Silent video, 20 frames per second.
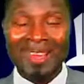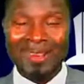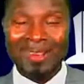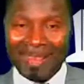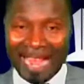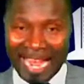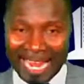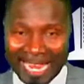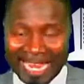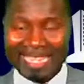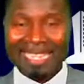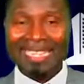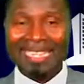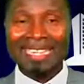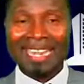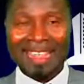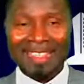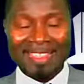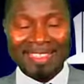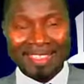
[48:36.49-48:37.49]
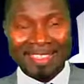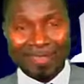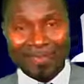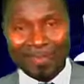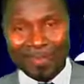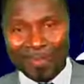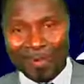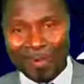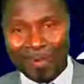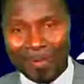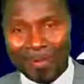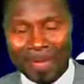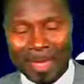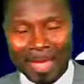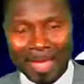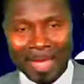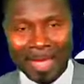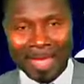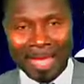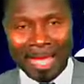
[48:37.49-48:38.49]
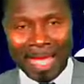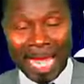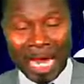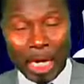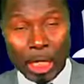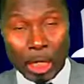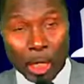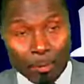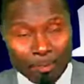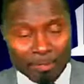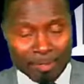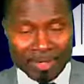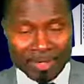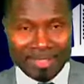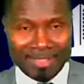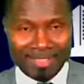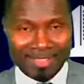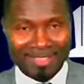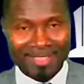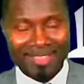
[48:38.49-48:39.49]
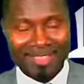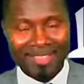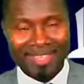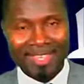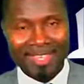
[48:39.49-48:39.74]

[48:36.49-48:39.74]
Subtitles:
We are getting licenses for companies.